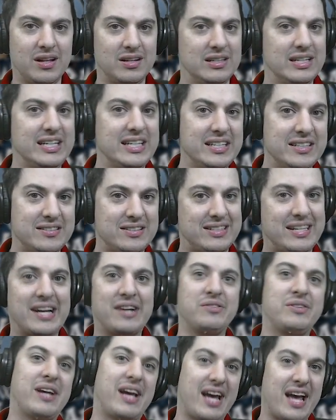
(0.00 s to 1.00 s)
elites
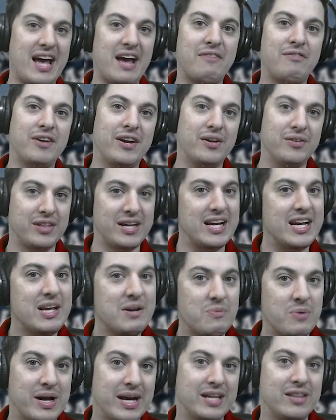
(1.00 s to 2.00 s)
down to half health
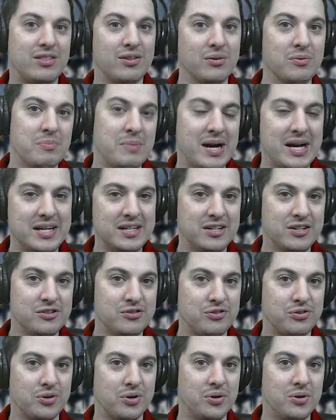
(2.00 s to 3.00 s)
anyway through mind
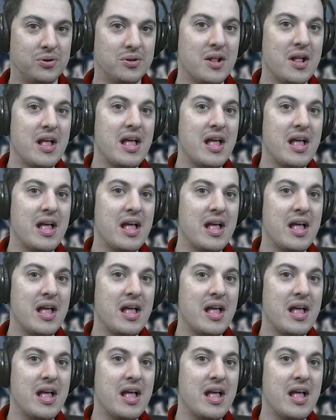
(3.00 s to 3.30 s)
control.